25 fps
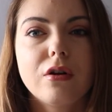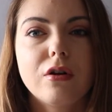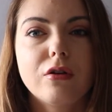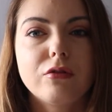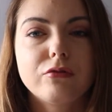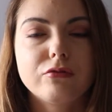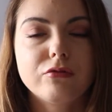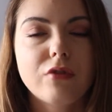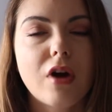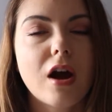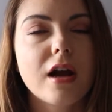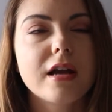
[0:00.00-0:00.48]

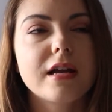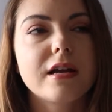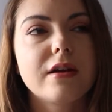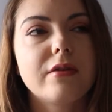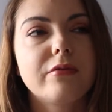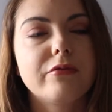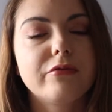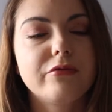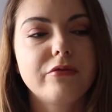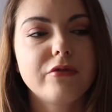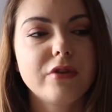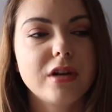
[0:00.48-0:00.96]
write
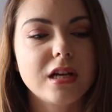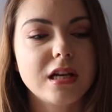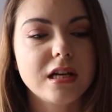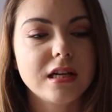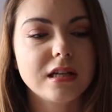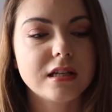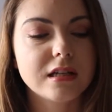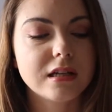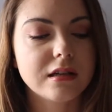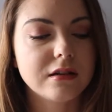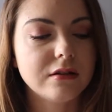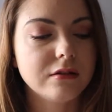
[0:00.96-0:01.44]
and
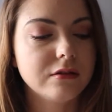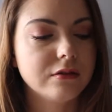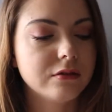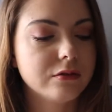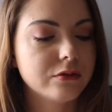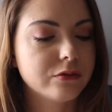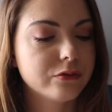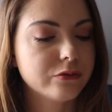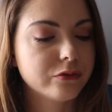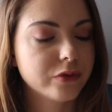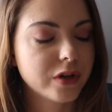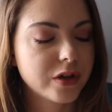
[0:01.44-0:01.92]
read
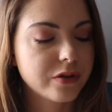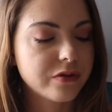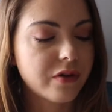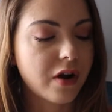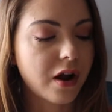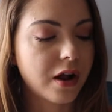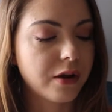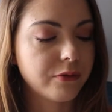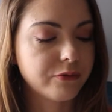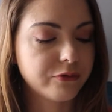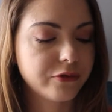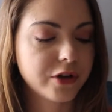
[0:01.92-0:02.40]
and
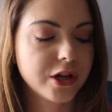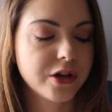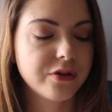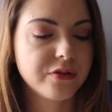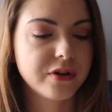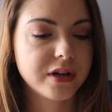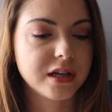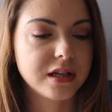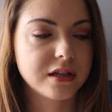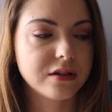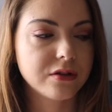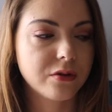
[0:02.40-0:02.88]
rewrite and
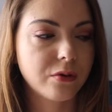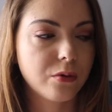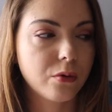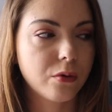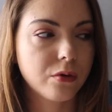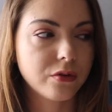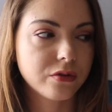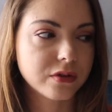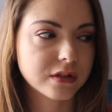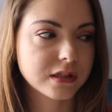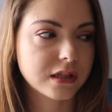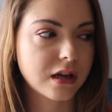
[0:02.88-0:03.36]
reread
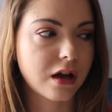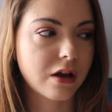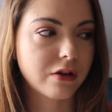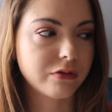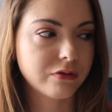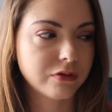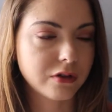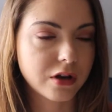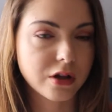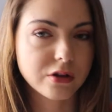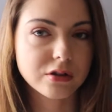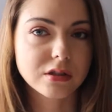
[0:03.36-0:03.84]
all of the
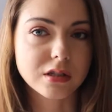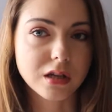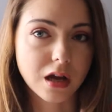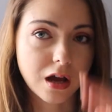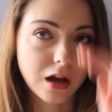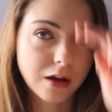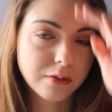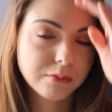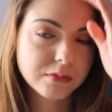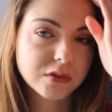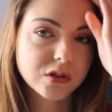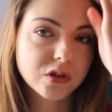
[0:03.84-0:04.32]
stuff loads of
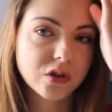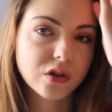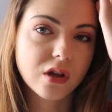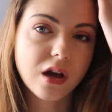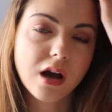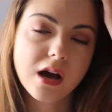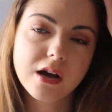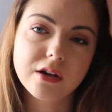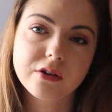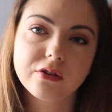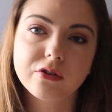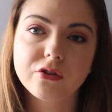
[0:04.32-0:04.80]
times so that
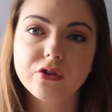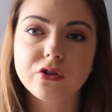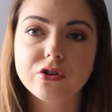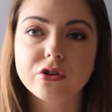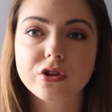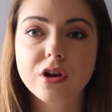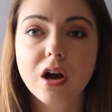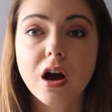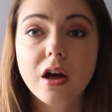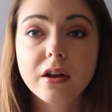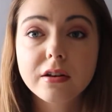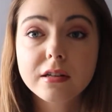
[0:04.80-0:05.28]
I could
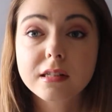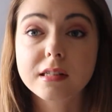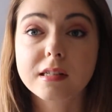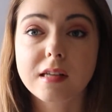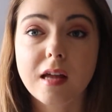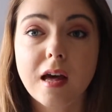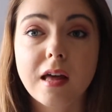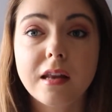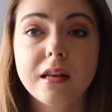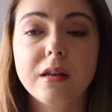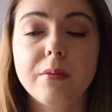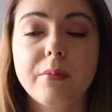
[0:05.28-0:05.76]

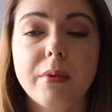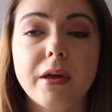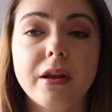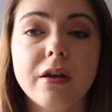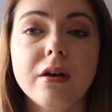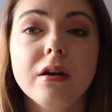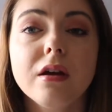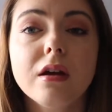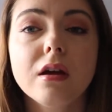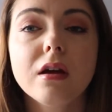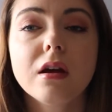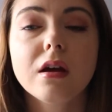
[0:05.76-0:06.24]
understand it
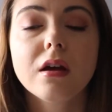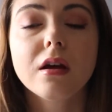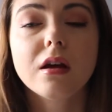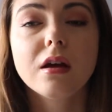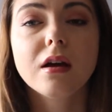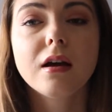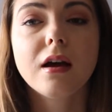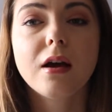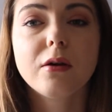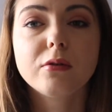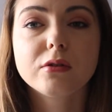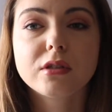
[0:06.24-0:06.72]
better.
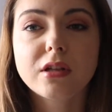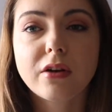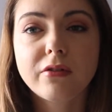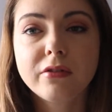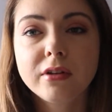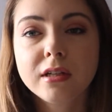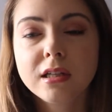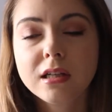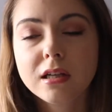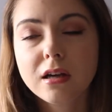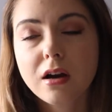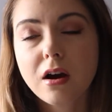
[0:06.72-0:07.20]
It was
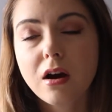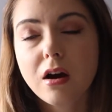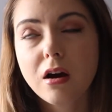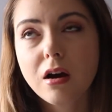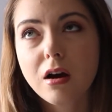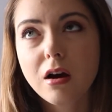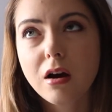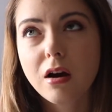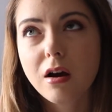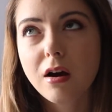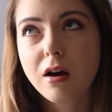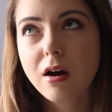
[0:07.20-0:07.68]
definitely
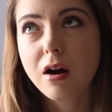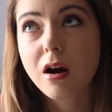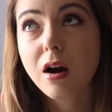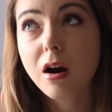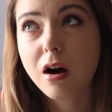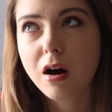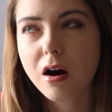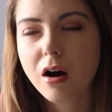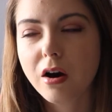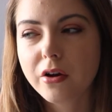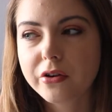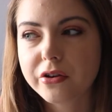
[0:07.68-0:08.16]

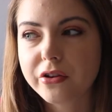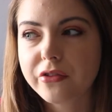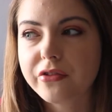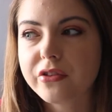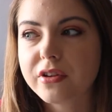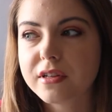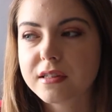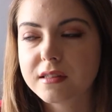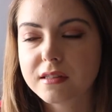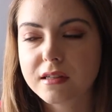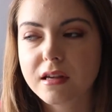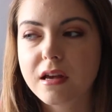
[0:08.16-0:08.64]
harder
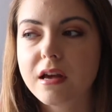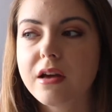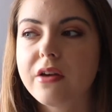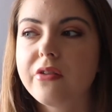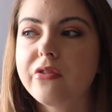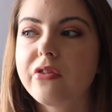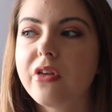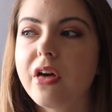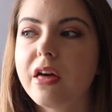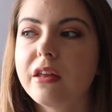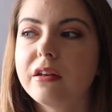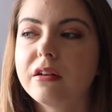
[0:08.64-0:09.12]
this year
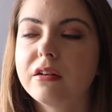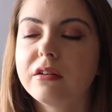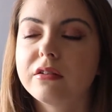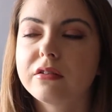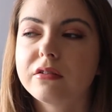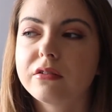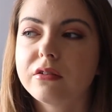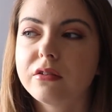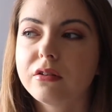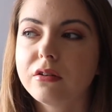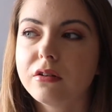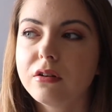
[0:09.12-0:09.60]

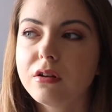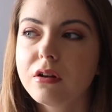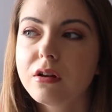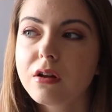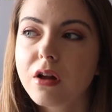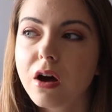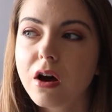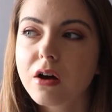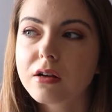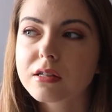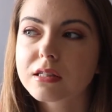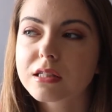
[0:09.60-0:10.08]
than
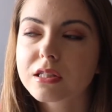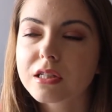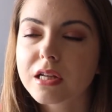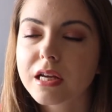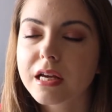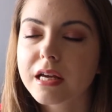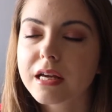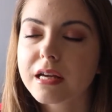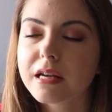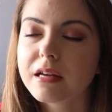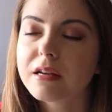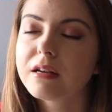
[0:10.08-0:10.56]
last
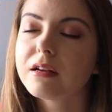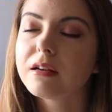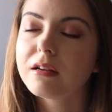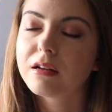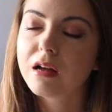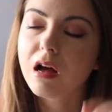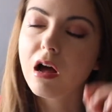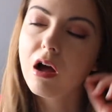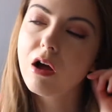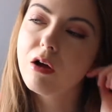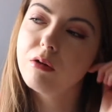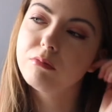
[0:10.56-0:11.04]
year,
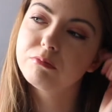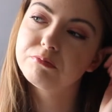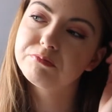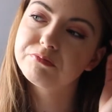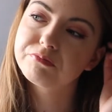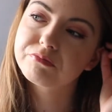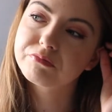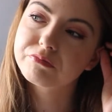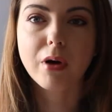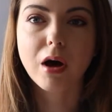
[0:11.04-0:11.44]
and